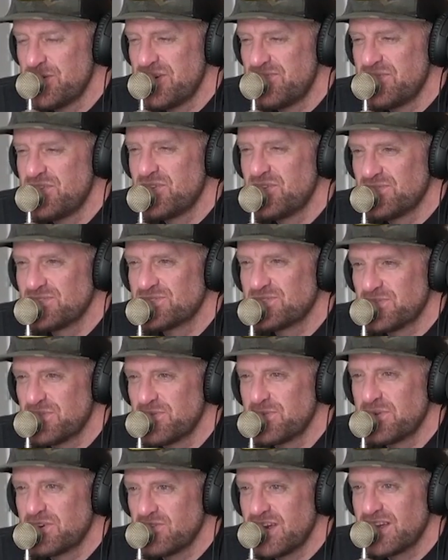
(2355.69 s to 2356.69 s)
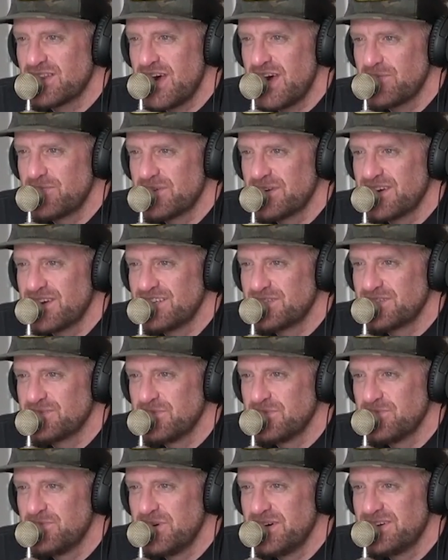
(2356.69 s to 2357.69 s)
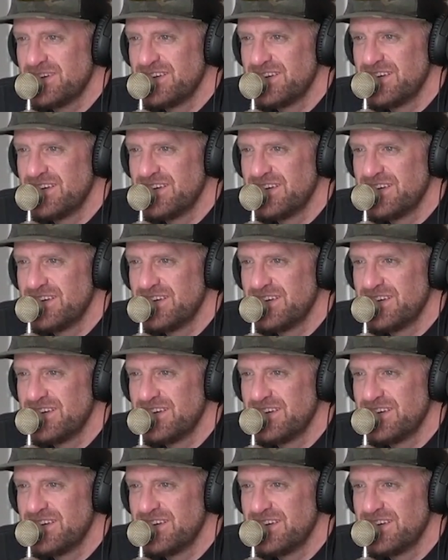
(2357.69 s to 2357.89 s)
have you heard the story when Greg Lappin got his blue belt?